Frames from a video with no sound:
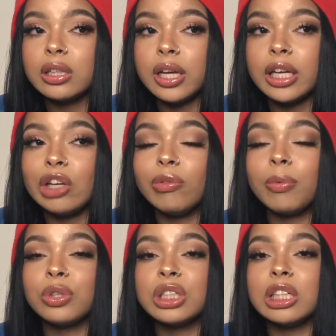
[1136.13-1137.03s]
Like, you
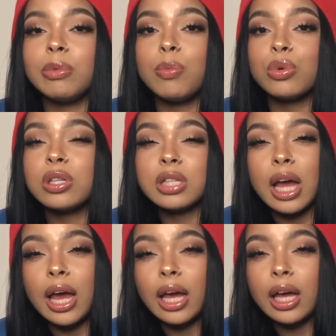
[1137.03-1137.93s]
remember shit that people
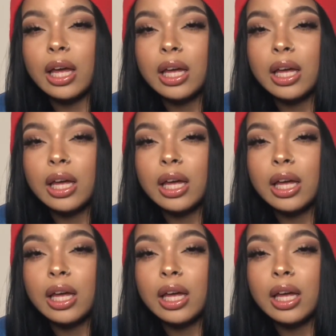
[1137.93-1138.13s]
say